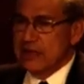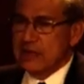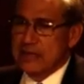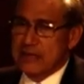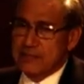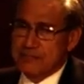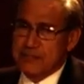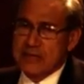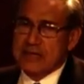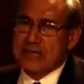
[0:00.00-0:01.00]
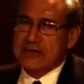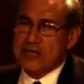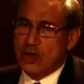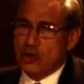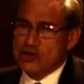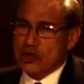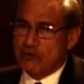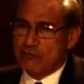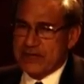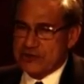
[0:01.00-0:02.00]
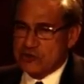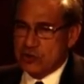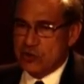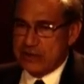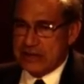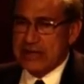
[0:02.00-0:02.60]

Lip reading: The logic of my story,